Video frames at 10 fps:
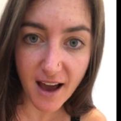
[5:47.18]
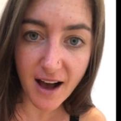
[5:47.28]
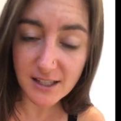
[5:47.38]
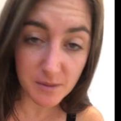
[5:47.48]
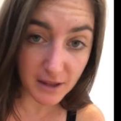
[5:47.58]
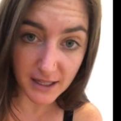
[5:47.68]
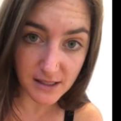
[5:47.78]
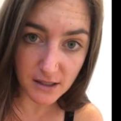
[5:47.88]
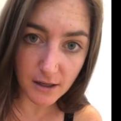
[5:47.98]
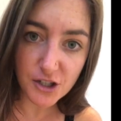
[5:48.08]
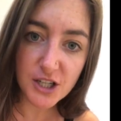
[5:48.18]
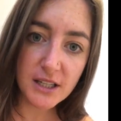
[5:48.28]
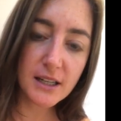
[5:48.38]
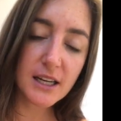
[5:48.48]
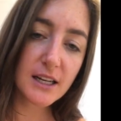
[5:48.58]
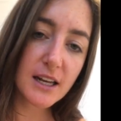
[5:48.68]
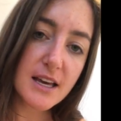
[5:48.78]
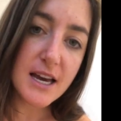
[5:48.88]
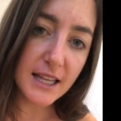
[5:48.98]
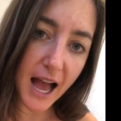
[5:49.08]
hospitalized her. She needed
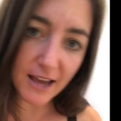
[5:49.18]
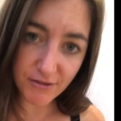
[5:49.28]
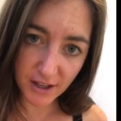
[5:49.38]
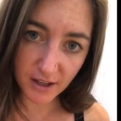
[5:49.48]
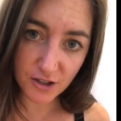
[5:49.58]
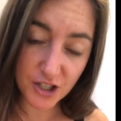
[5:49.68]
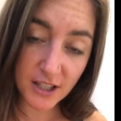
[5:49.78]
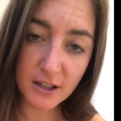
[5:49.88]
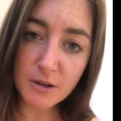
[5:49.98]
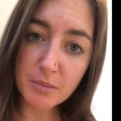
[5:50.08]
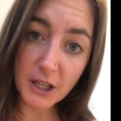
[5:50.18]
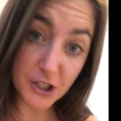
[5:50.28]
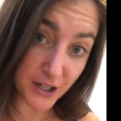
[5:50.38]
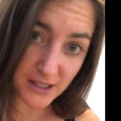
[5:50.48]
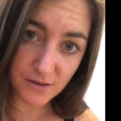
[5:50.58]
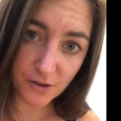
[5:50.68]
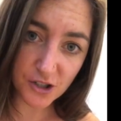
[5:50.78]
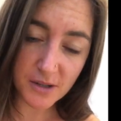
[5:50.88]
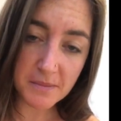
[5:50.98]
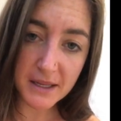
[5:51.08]
an IV. She needed a blood
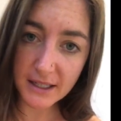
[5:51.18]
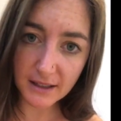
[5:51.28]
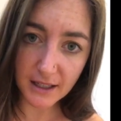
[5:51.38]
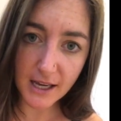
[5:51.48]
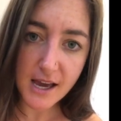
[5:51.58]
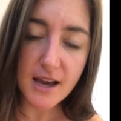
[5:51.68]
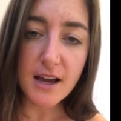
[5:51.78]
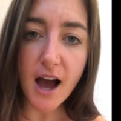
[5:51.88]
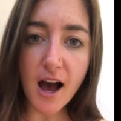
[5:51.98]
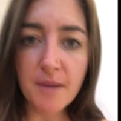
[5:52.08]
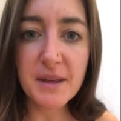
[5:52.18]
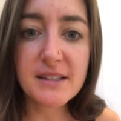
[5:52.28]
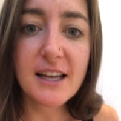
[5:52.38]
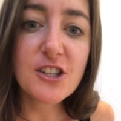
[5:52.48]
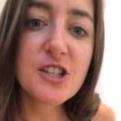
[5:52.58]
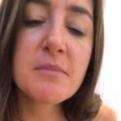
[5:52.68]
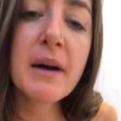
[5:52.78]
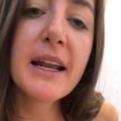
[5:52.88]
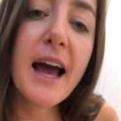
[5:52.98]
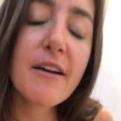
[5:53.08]
transfusion immediately. They said she
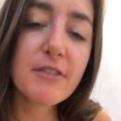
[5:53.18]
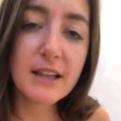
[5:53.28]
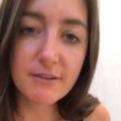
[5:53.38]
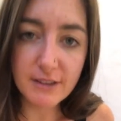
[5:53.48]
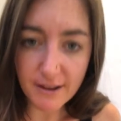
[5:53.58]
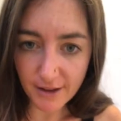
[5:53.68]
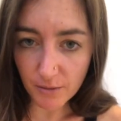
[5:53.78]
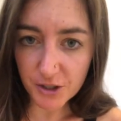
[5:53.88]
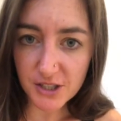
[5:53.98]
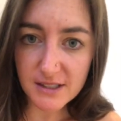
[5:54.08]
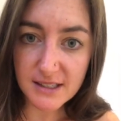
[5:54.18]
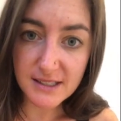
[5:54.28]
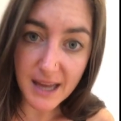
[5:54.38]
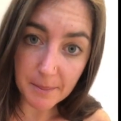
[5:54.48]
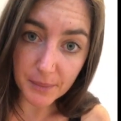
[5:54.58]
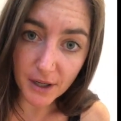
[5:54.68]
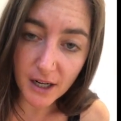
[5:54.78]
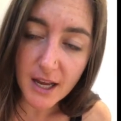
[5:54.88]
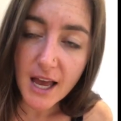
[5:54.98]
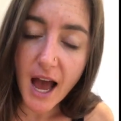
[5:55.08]
might have cleft, which is distemper,
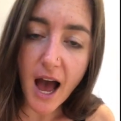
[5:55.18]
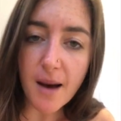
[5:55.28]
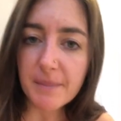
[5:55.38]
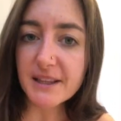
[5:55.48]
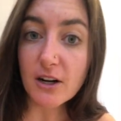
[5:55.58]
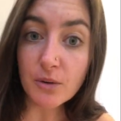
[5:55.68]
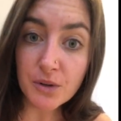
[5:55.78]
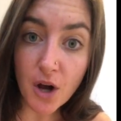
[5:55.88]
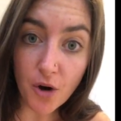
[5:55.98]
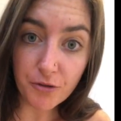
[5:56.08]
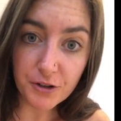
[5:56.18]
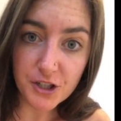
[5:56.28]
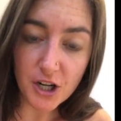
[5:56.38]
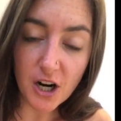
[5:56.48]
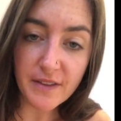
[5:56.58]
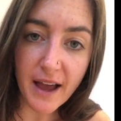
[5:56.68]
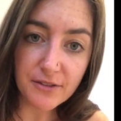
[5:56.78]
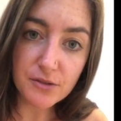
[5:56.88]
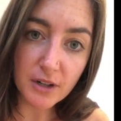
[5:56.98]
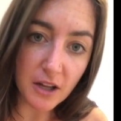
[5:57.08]
but they don't know for sure. And they have
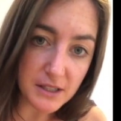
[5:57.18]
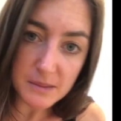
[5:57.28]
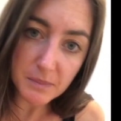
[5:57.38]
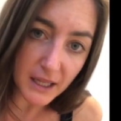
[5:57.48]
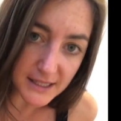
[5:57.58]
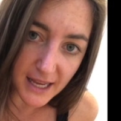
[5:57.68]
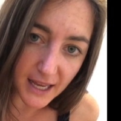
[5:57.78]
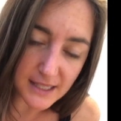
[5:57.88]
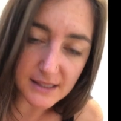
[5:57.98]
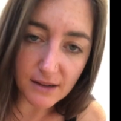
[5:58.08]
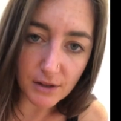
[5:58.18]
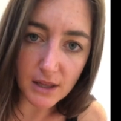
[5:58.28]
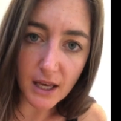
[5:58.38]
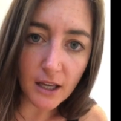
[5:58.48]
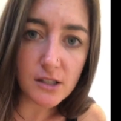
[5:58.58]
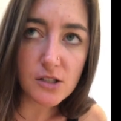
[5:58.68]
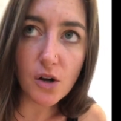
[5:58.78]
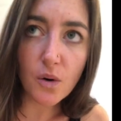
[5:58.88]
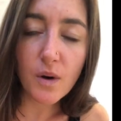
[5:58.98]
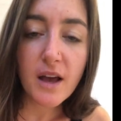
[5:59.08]
to run all these blood tests and everything.
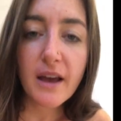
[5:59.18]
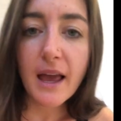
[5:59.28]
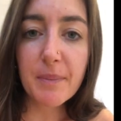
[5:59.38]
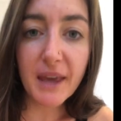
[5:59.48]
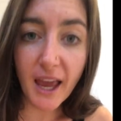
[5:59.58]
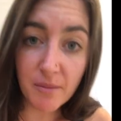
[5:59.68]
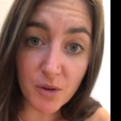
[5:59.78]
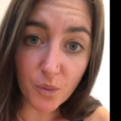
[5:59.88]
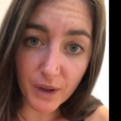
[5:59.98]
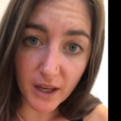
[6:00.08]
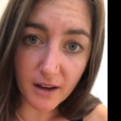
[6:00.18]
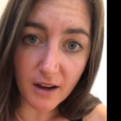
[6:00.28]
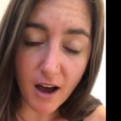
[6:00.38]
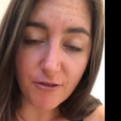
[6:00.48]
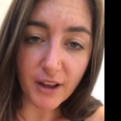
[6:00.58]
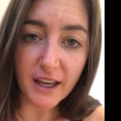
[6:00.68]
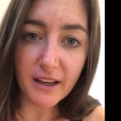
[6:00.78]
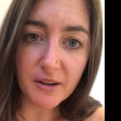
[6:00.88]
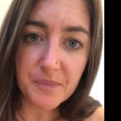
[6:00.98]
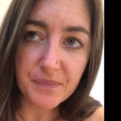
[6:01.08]
So it became the week of
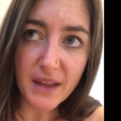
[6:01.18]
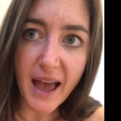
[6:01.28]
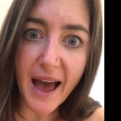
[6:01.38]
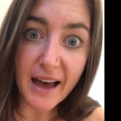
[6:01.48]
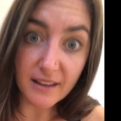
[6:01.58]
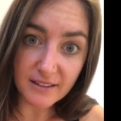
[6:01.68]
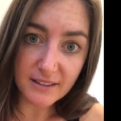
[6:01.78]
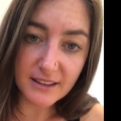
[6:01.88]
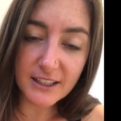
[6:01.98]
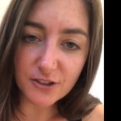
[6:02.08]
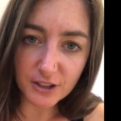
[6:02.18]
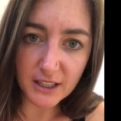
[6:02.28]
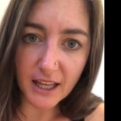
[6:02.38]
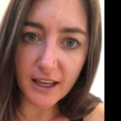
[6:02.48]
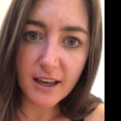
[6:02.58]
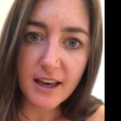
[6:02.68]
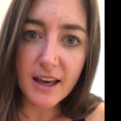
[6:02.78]
like hell, literally. Like